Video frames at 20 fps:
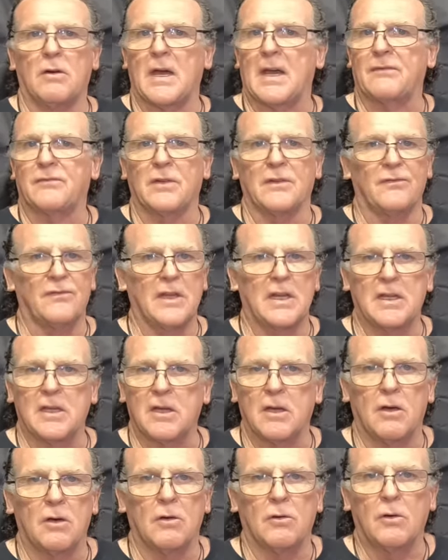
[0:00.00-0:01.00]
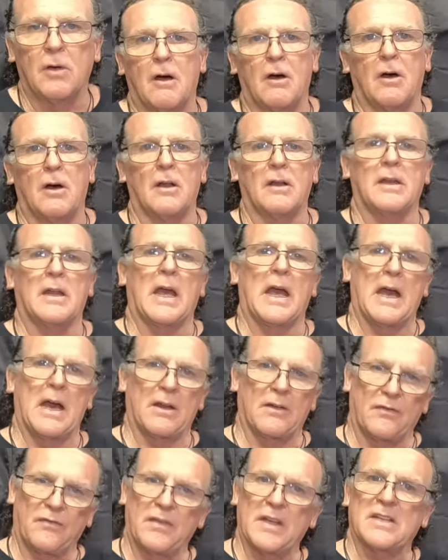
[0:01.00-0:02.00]
after video on how
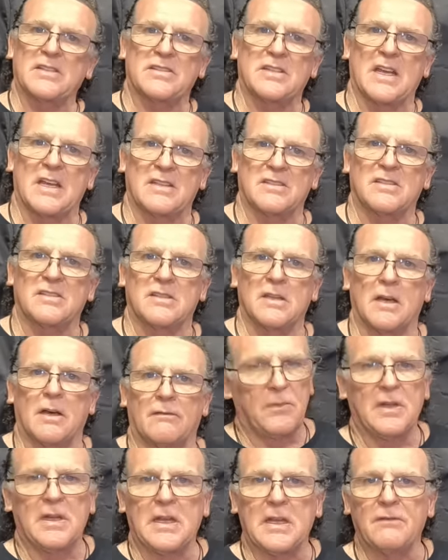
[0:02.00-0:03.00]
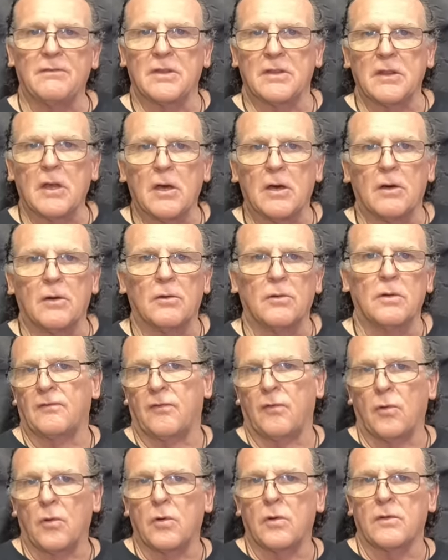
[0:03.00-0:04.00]
to fix that stuff. But even though,
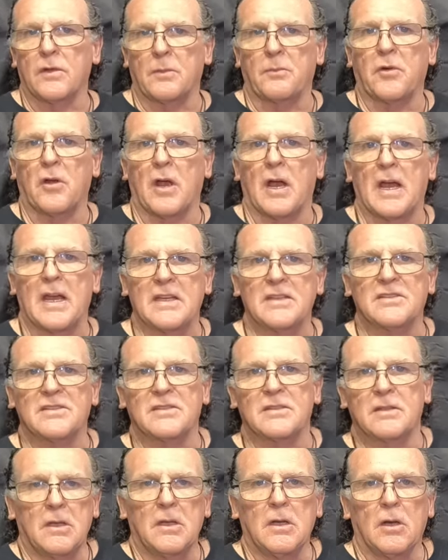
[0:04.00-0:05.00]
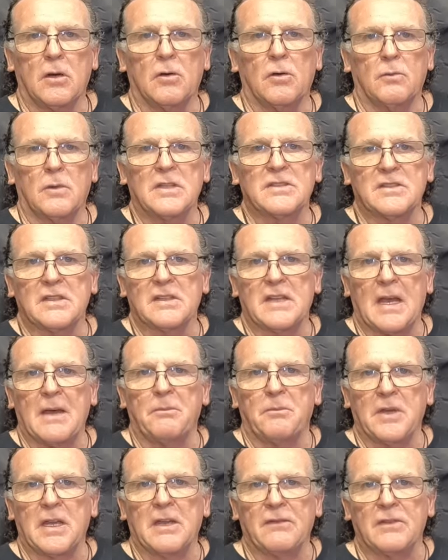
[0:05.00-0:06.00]
for the price, it wasn't
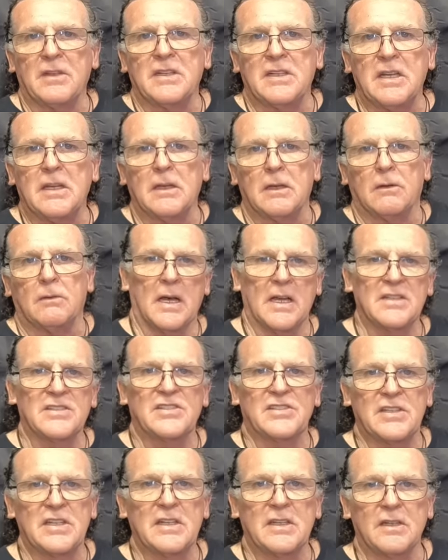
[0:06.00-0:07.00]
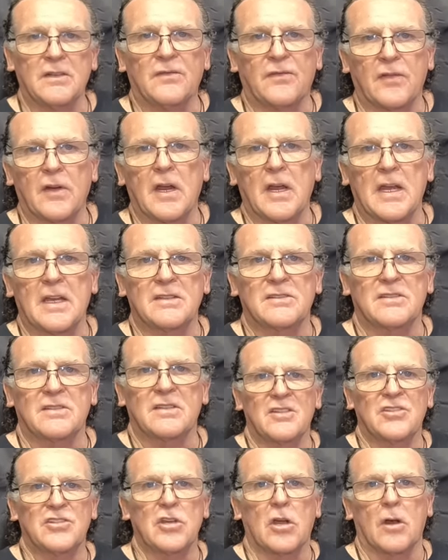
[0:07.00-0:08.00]
that big of a deal. Unseated frets,
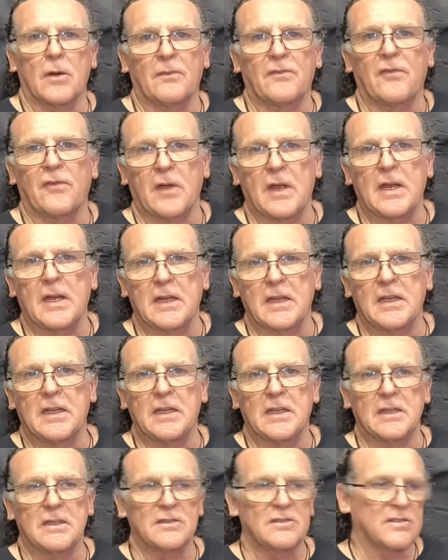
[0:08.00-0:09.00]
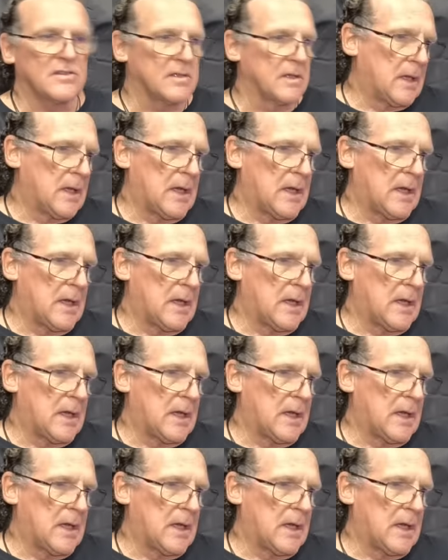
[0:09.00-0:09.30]
sharp fret ends,